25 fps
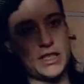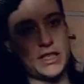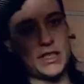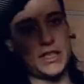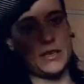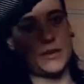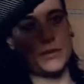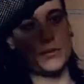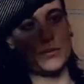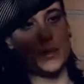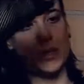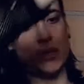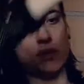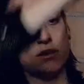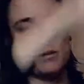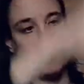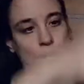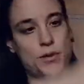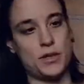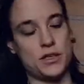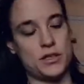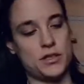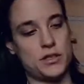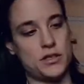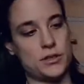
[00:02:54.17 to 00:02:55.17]
can see it well,
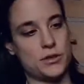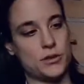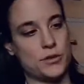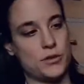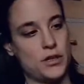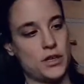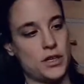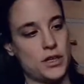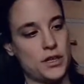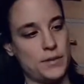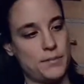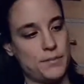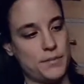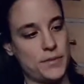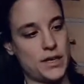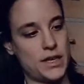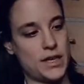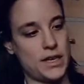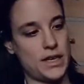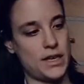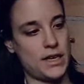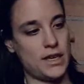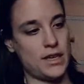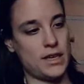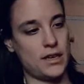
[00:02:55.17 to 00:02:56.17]
but it's got a
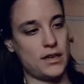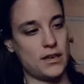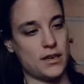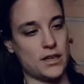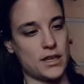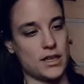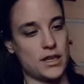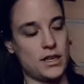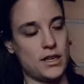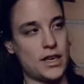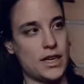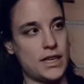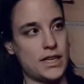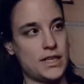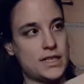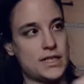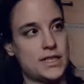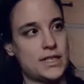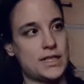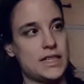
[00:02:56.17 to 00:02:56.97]
lace